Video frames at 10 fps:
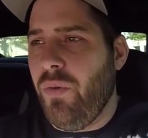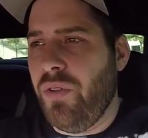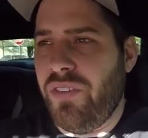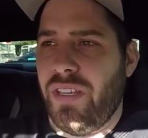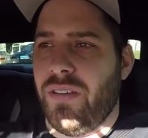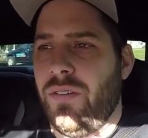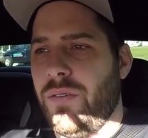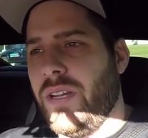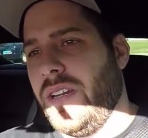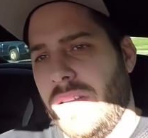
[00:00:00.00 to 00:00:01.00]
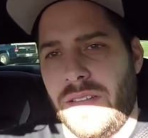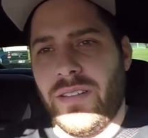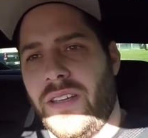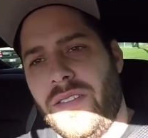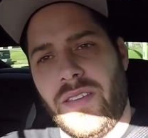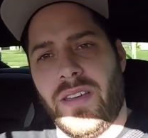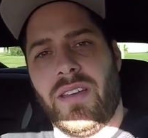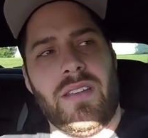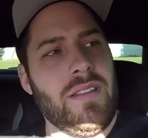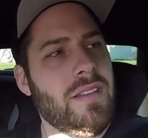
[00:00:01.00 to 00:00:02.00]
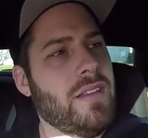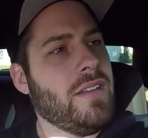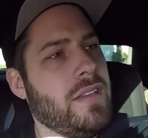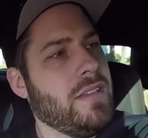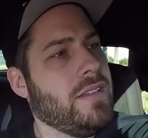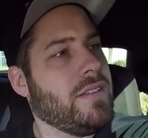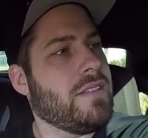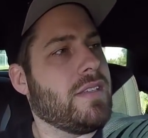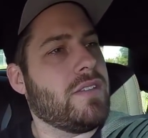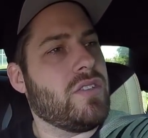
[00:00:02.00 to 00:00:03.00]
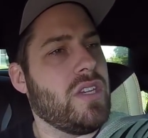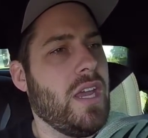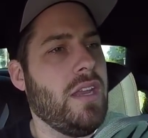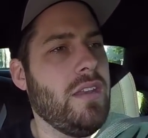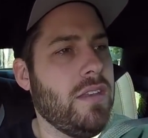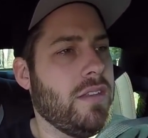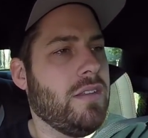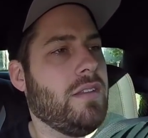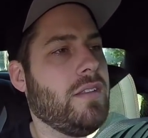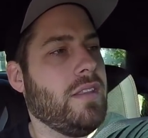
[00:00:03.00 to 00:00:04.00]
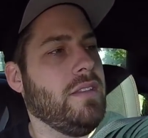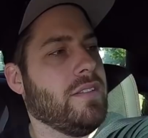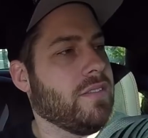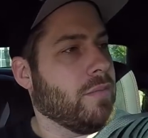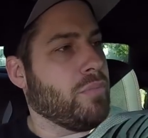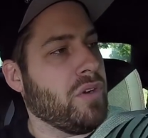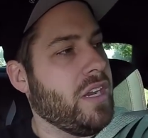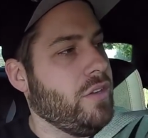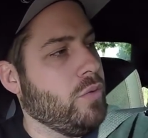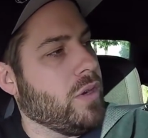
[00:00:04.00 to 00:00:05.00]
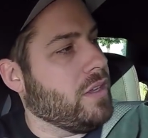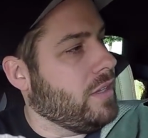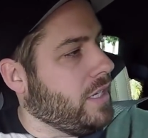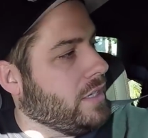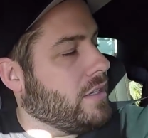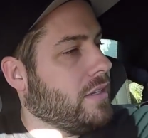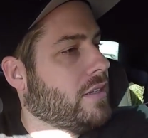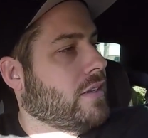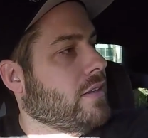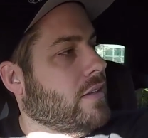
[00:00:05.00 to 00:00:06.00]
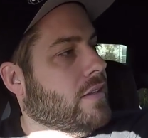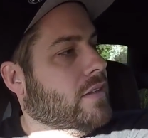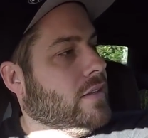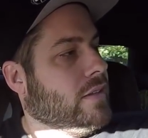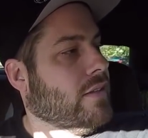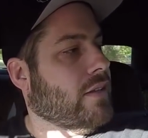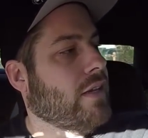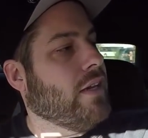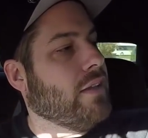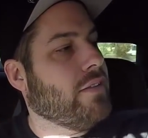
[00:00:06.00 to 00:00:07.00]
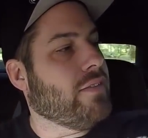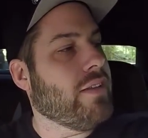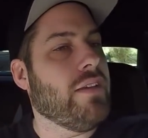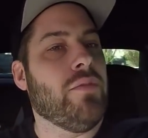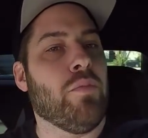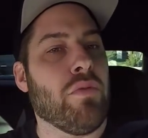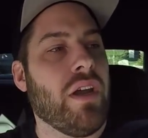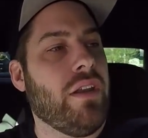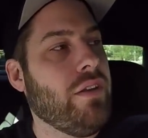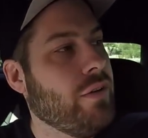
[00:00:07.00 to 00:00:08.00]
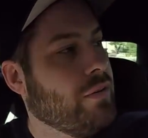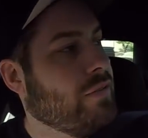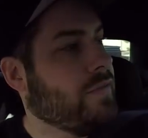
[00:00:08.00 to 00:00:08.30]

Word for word: we'll see. Ooh, hey, nice 6th gen. I think this is a brand new 1LE. Yeah, this thing is brand new.